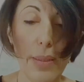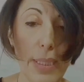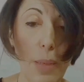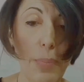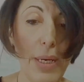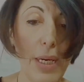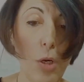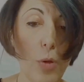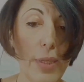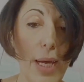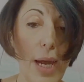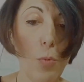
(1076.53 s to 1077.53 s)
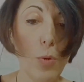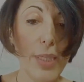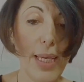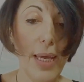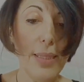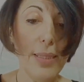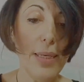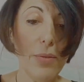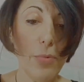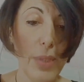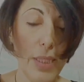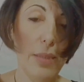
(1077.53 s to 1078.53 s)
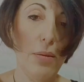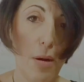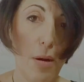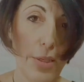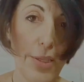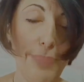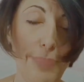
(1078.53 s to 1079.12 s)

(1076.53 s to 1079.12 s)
somebody wrote, I would end and restart.